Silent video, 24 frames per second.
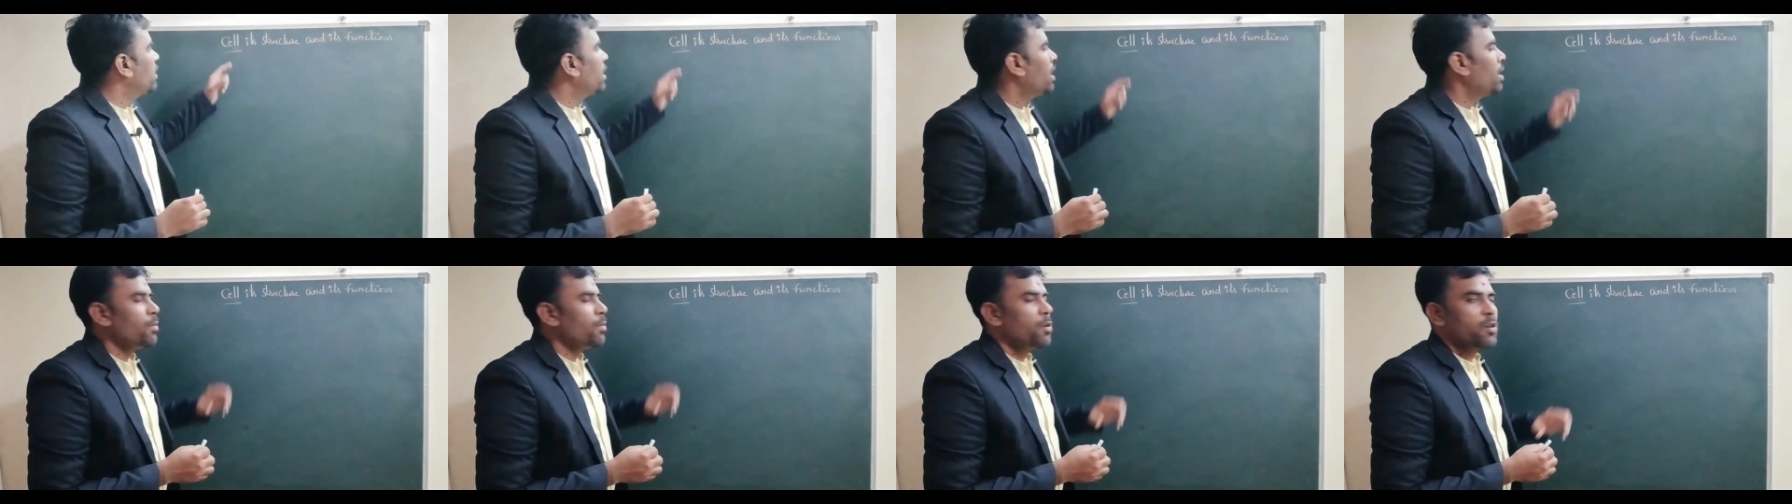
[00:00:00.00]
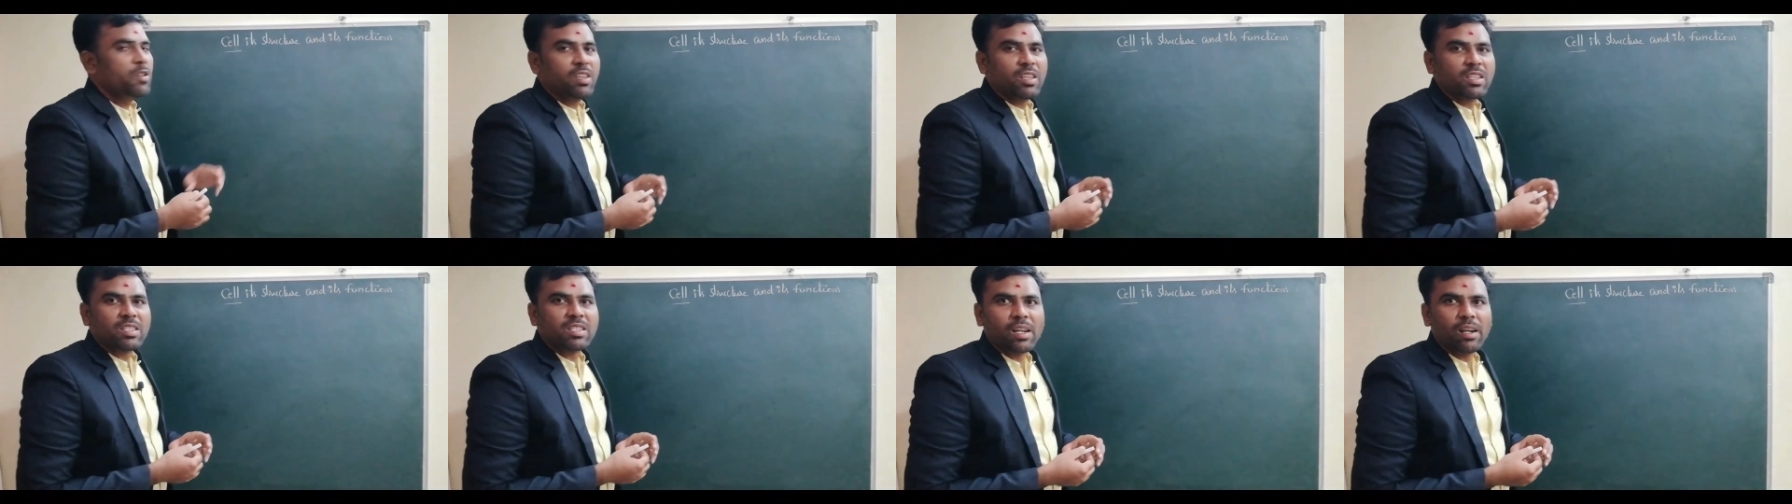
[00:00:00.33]

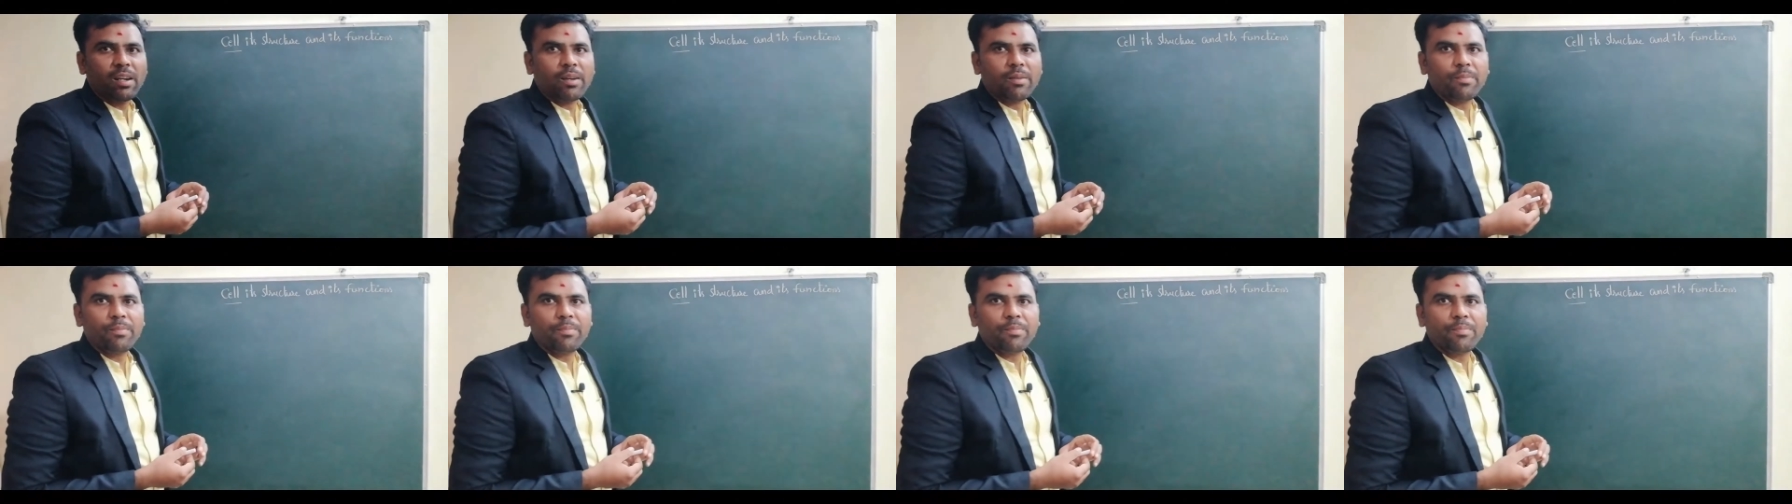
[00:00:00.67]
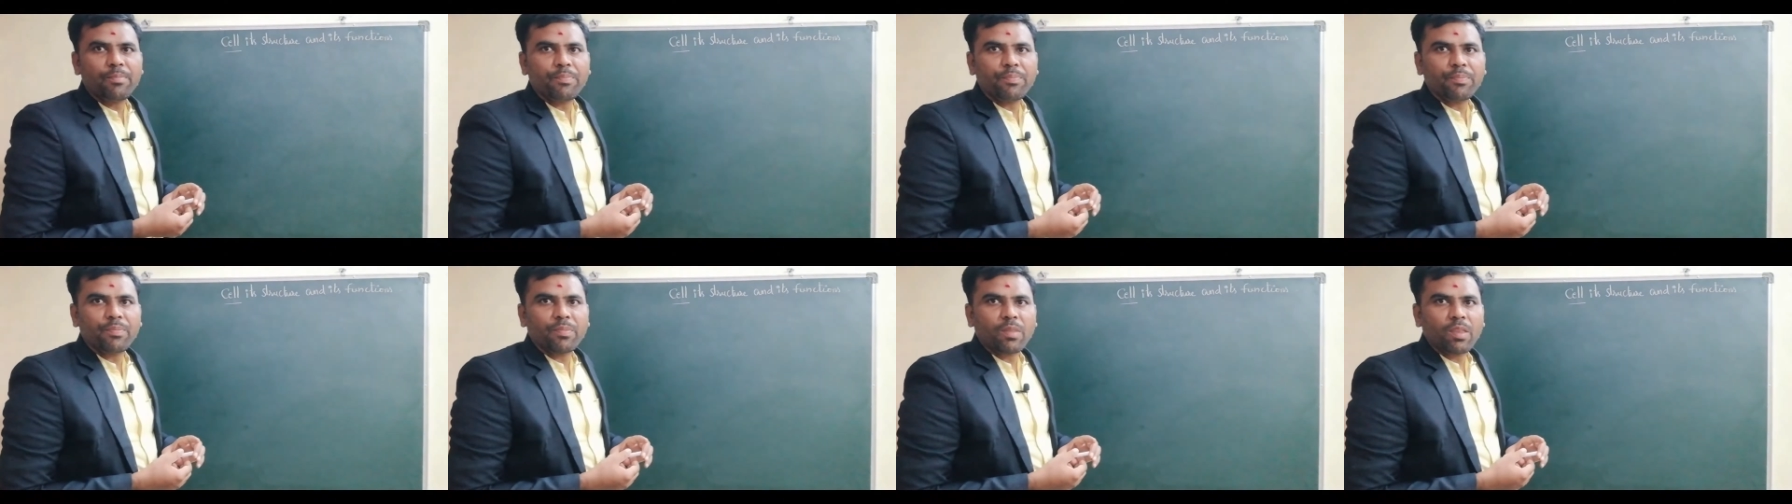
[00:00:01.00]
about the cell.
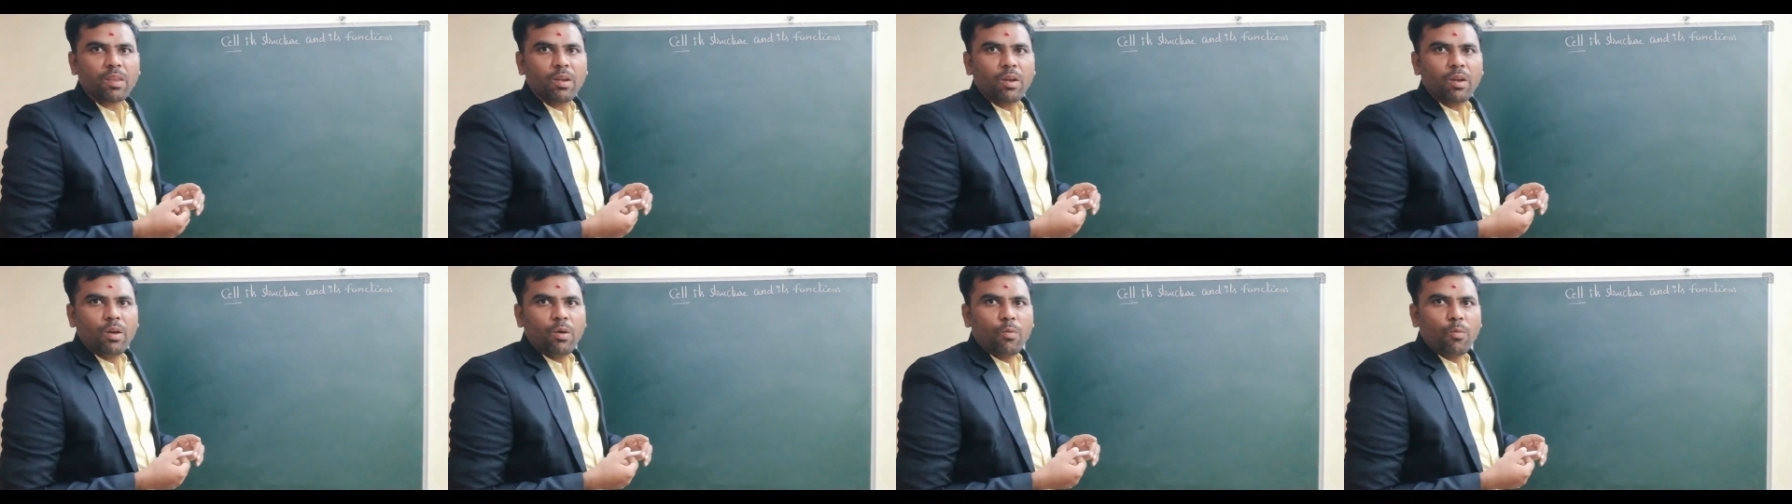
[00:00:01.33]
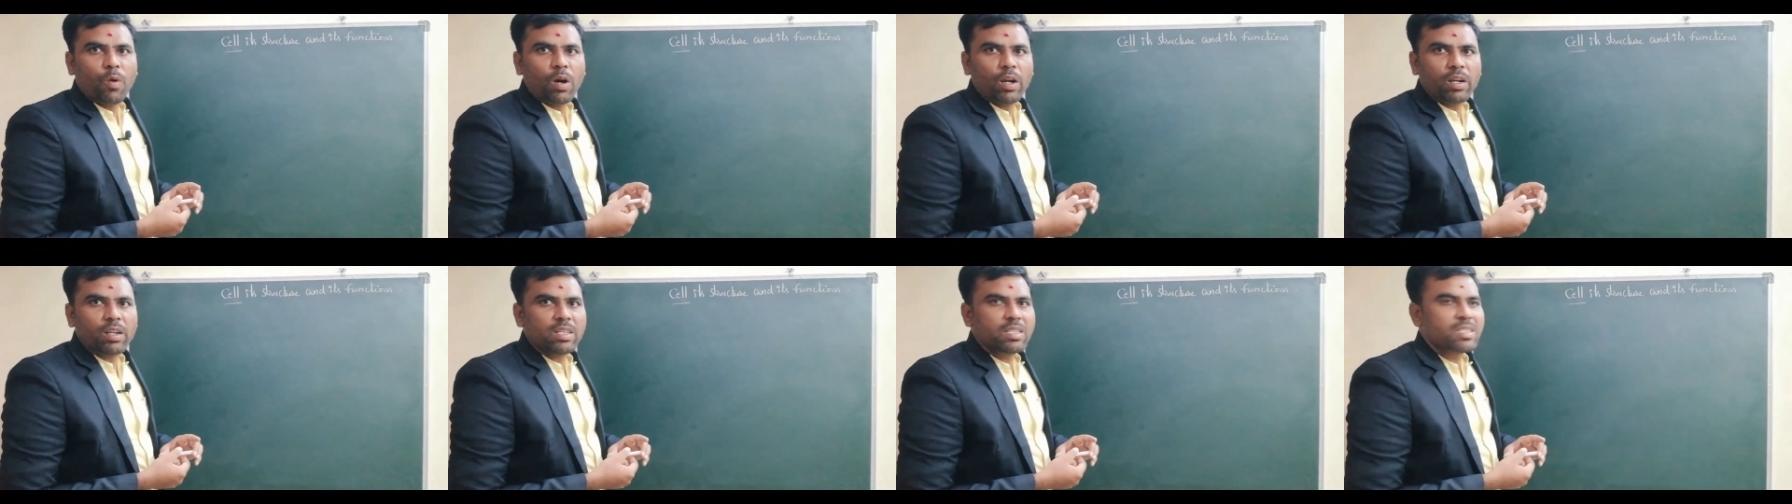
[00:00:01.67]

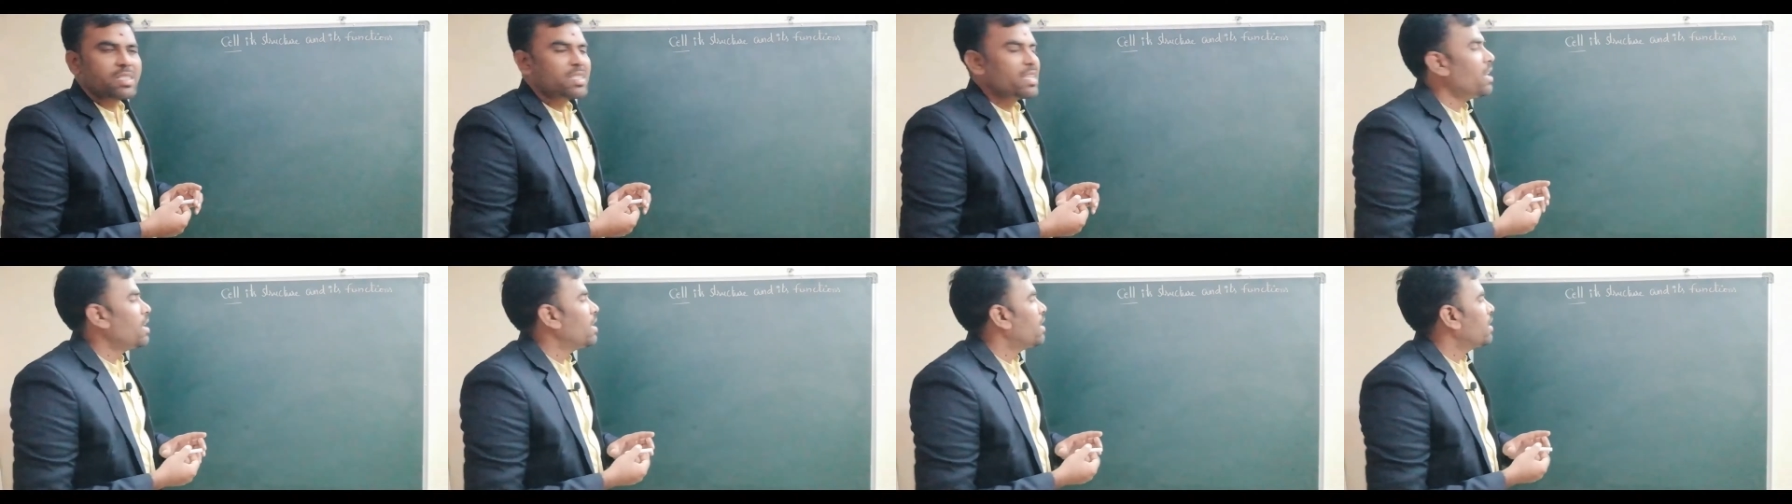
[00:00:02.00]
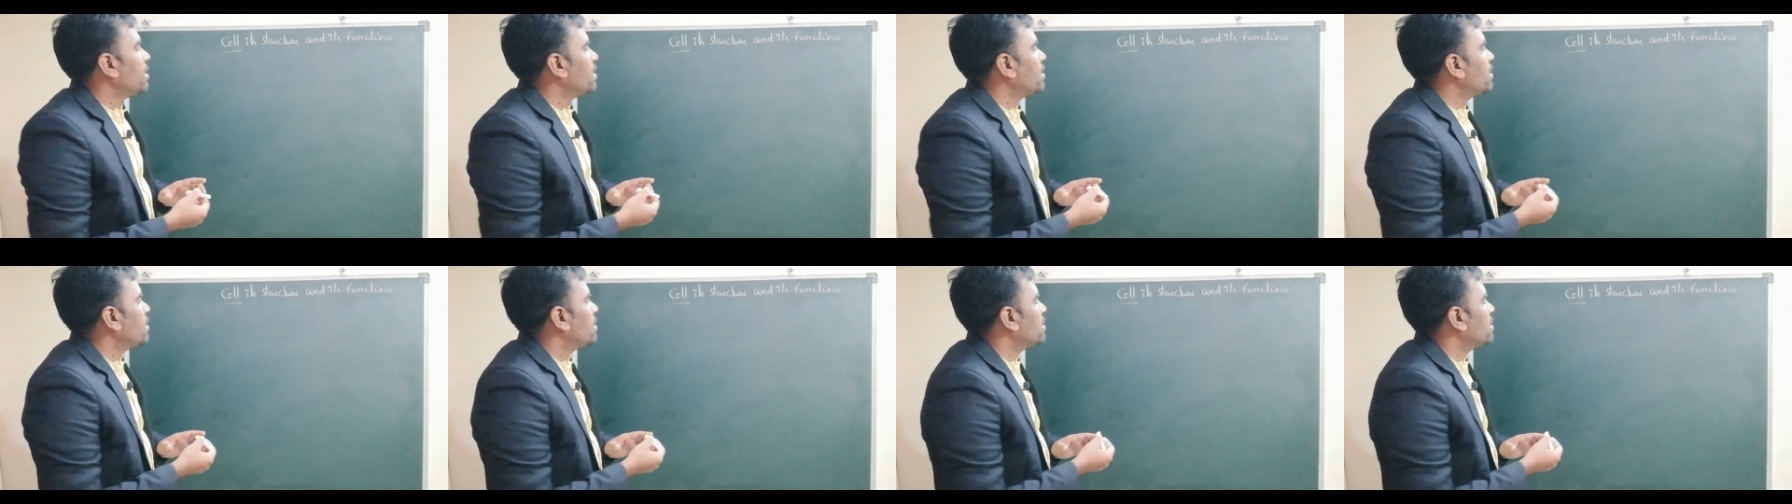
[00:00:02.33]
What is cell?